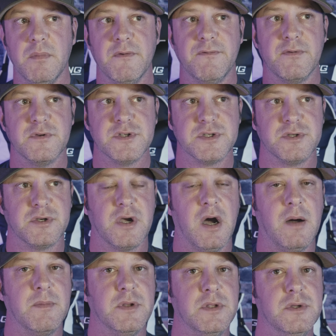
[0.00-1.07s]
But for just your
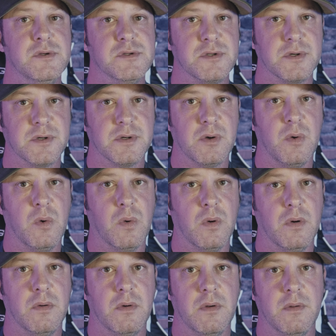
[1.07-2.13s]
common user,
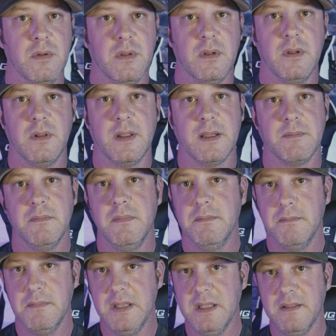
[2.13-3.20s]
or like
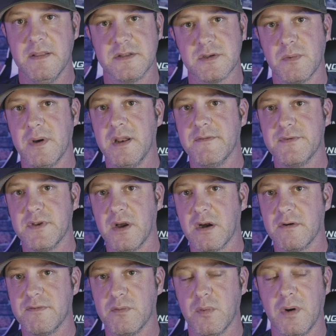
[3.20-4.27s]
me that's a wedding
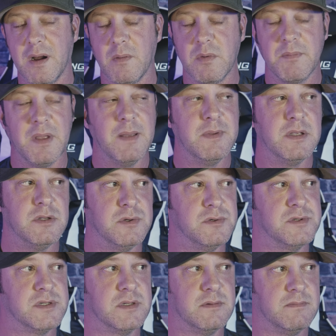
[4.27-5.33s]
photographer where I would maybe
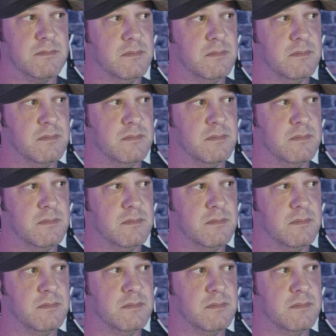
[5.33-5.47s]
use it